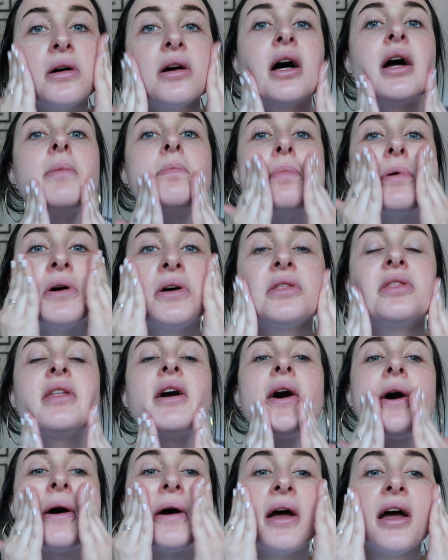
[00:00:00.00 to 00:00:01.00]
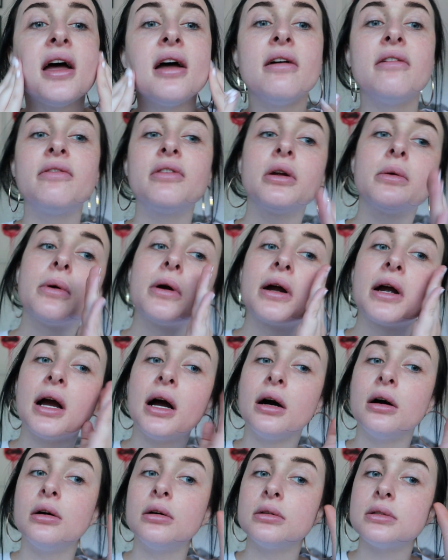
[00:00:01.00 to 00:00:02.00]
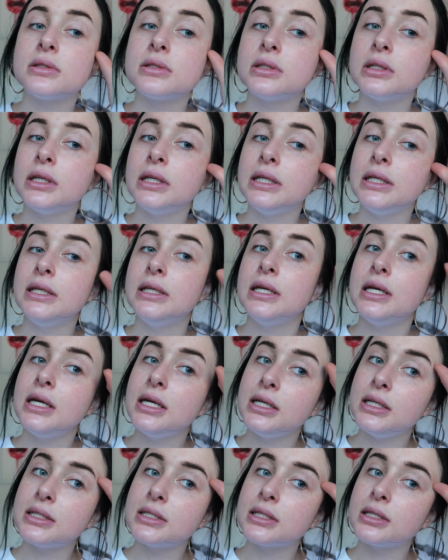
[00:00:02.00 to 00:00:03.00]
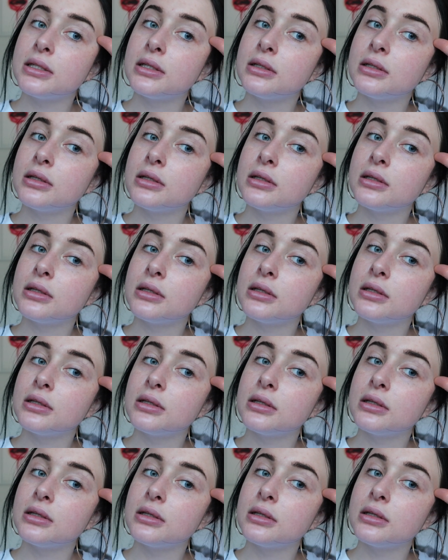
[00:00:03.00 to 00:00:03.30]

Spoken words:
I put that everywhere else. Yeet.